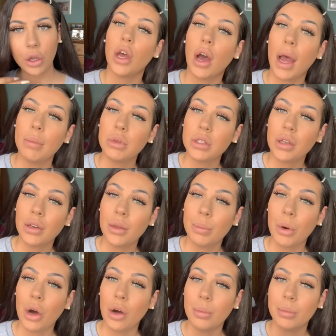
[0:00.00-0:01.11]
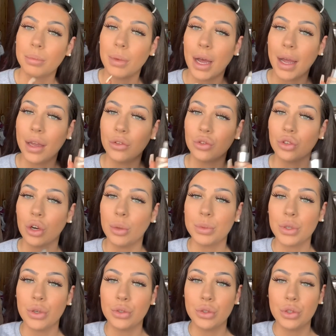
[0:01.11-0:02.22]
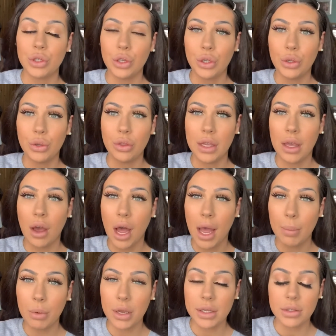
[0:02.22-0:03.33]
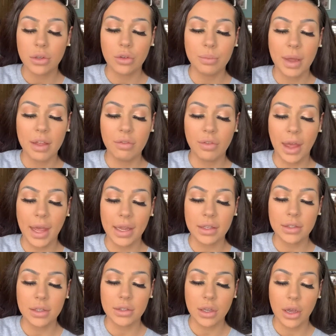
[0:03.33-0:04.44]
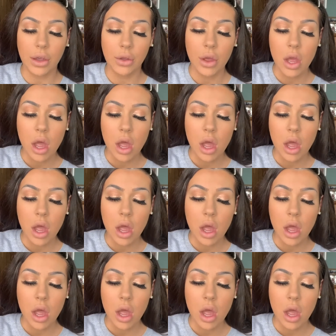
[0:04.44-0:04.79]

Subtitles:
So I'm just going to pop my drops onto the high points of my face. So